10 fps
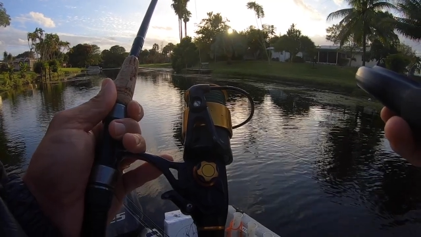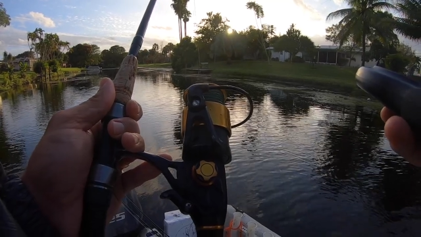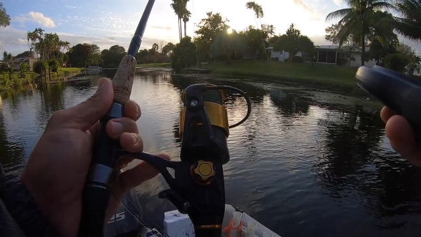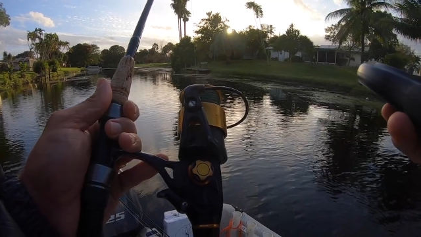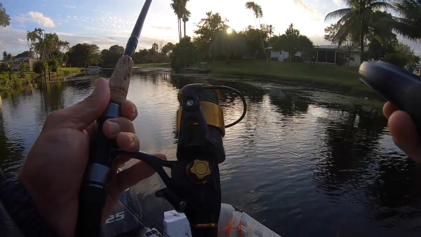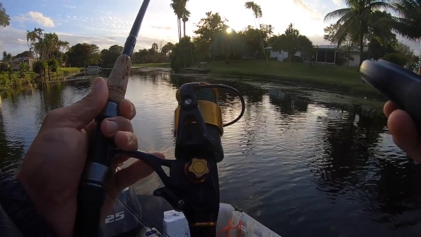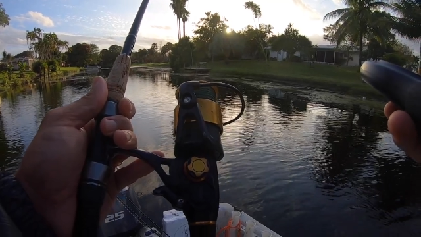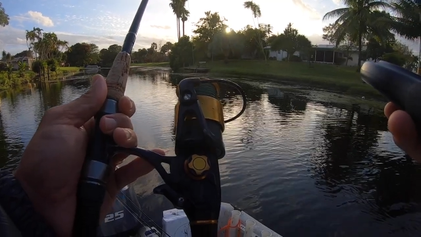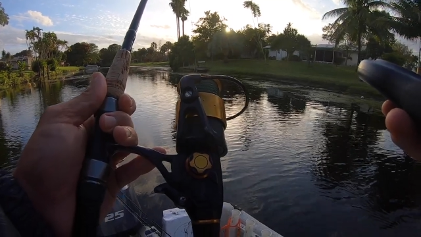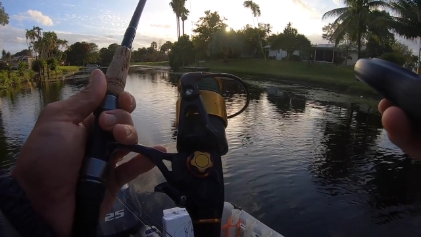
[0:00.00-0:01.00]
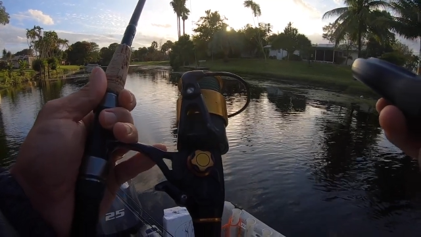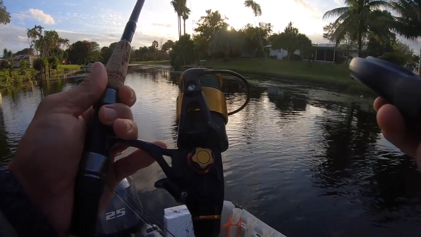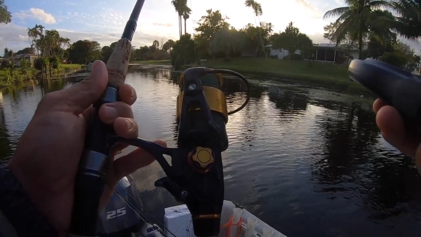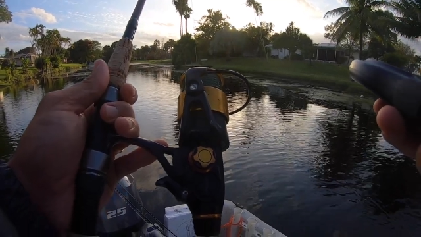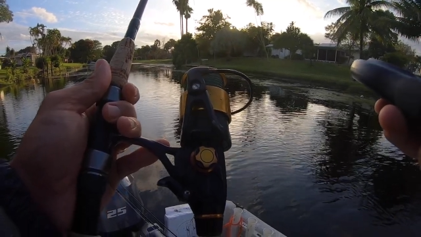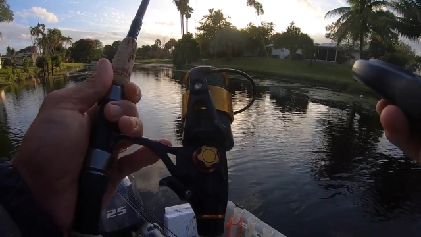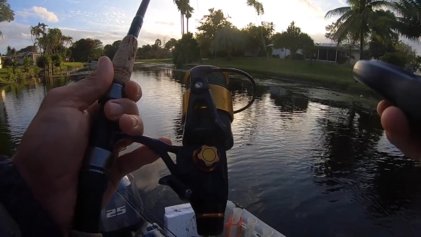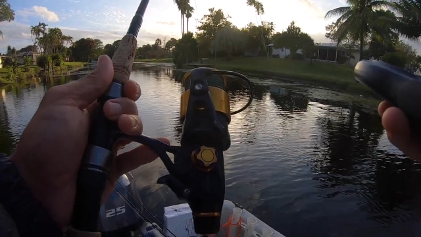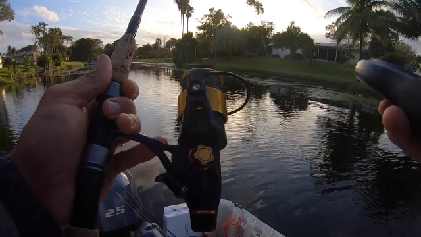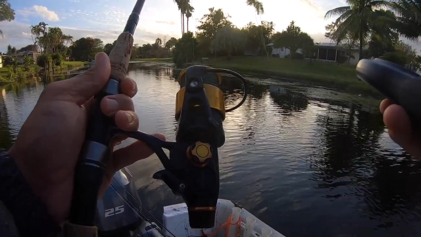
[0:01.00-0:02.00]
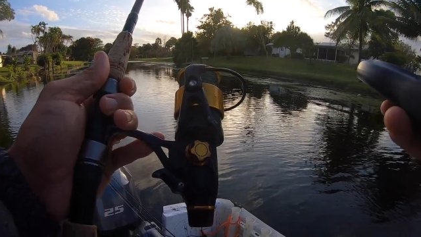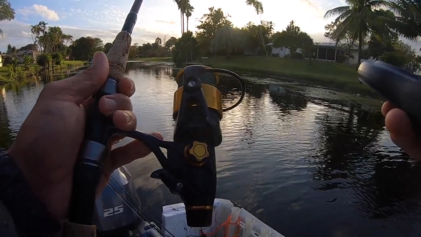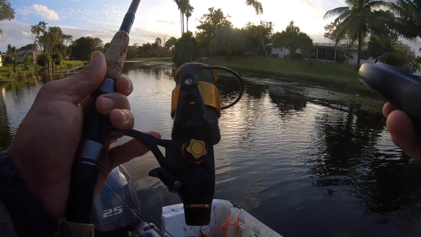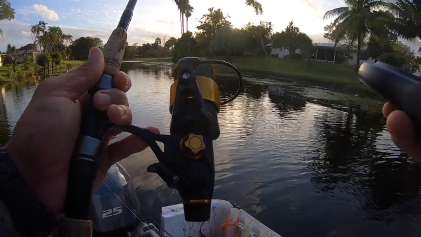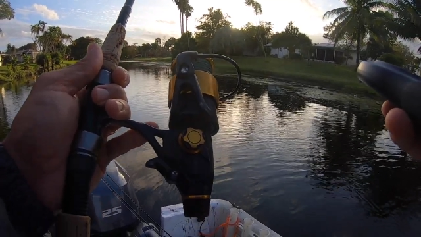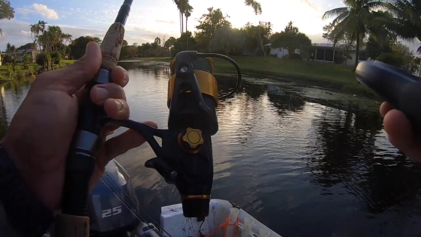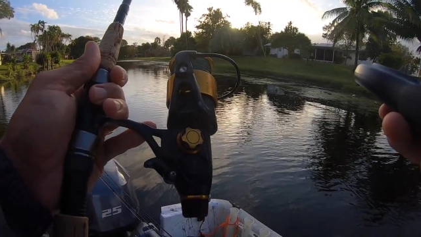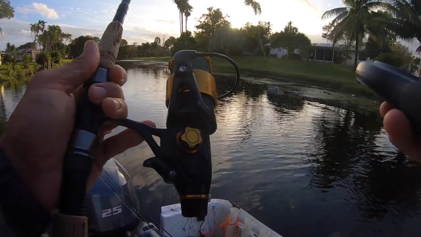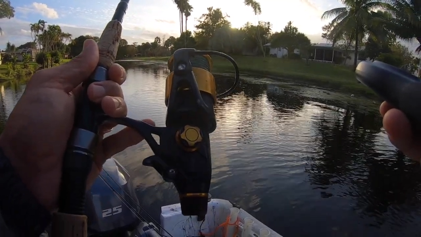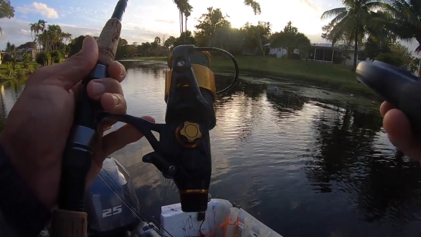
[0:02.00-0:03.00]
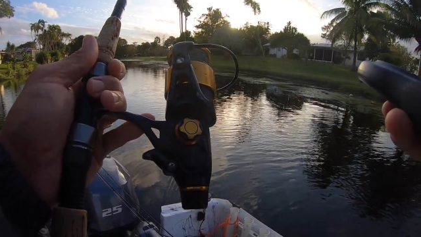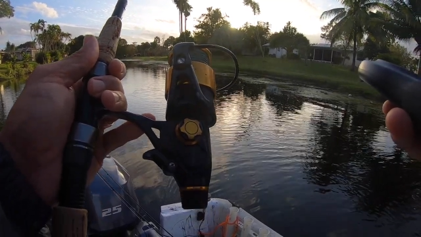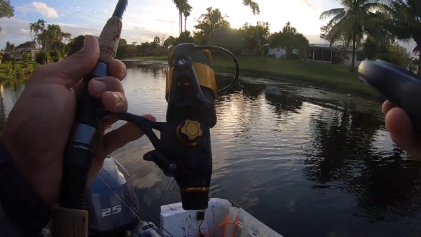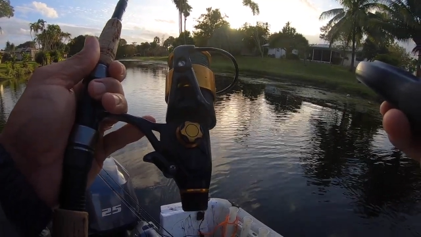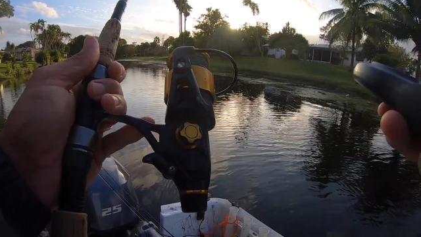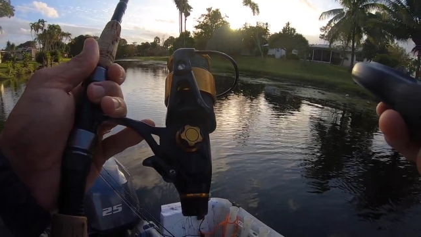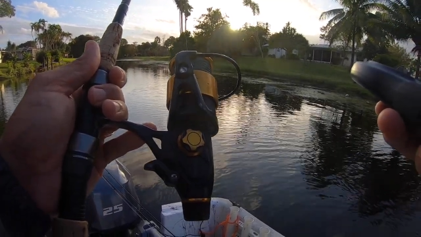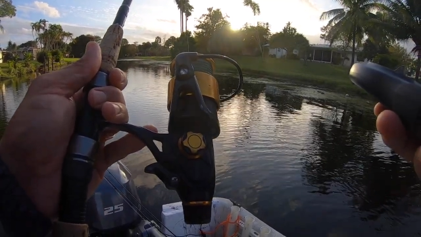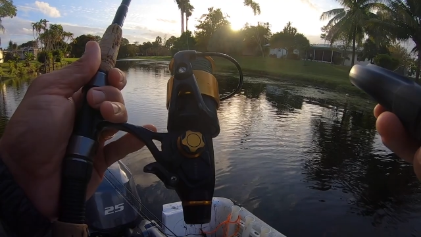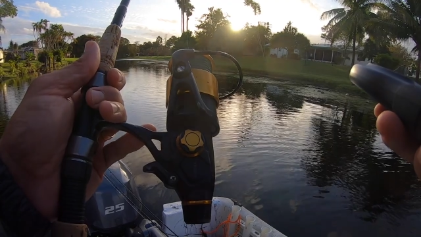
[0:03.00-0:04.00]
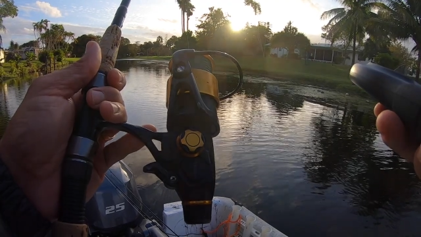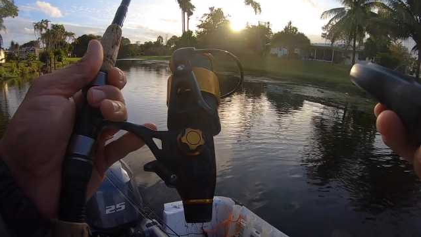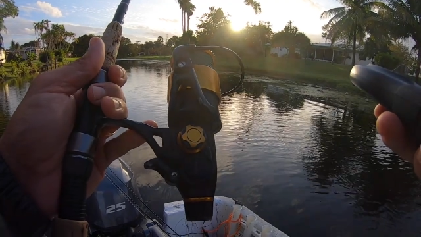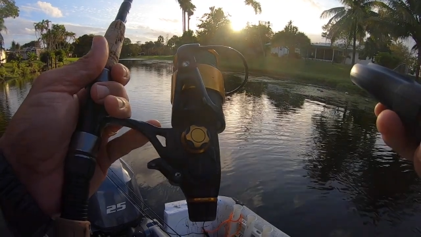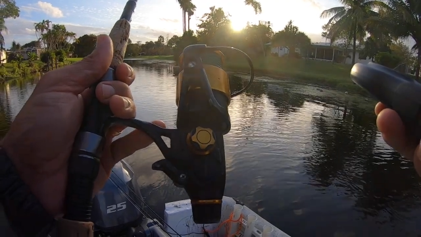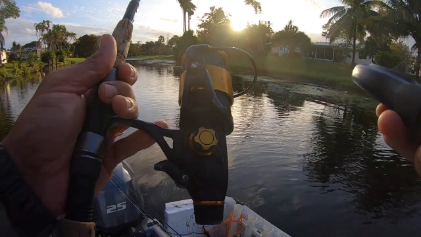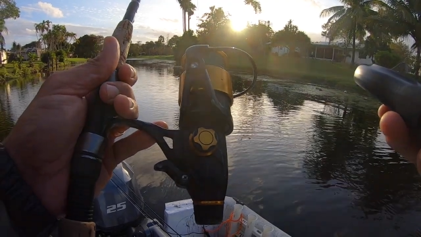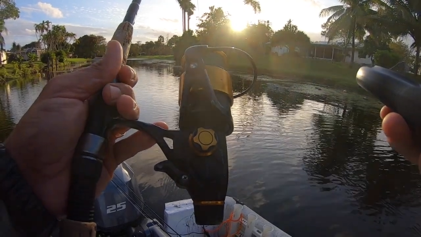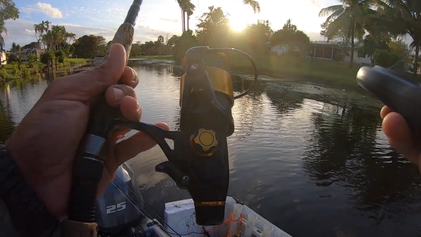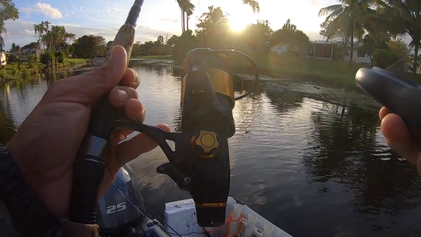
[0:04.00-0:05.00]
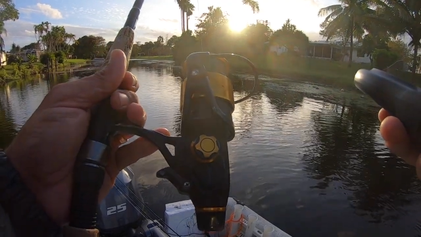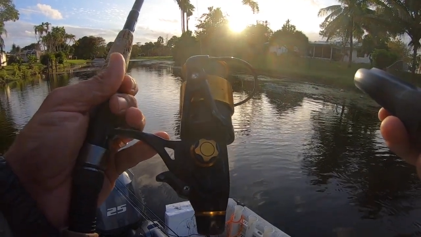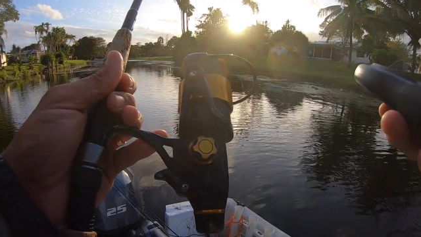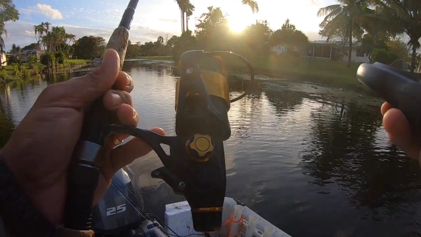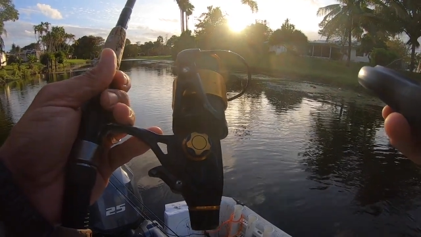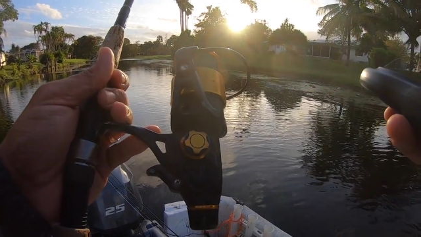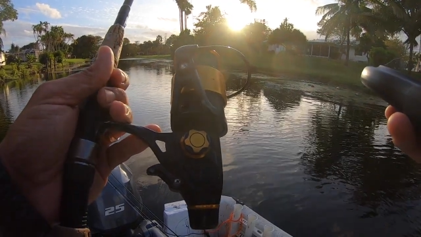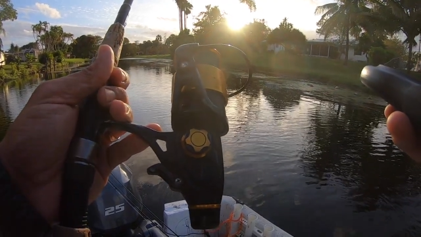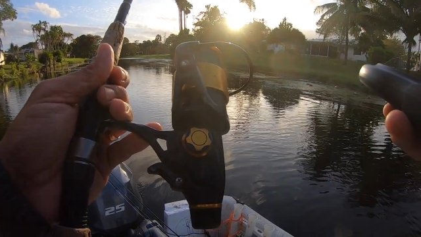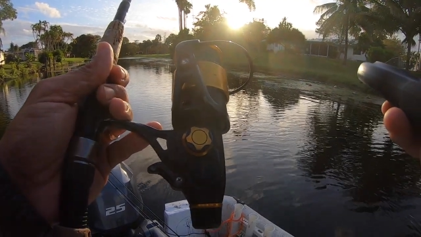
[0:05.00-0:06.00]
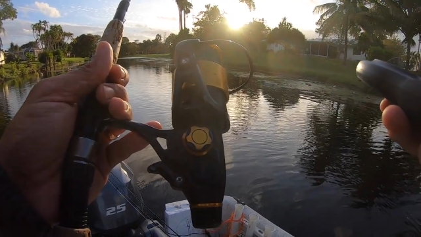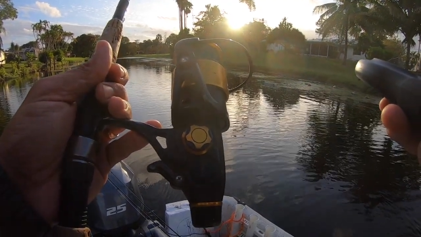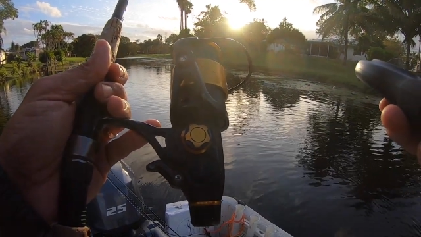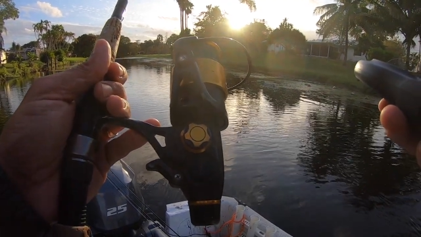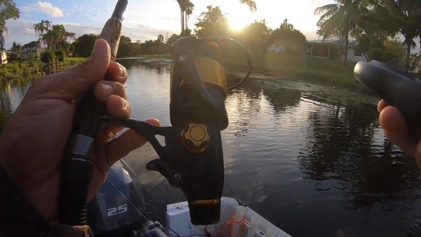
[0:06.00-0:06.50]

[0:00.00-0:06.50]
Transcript: (no speaker visible)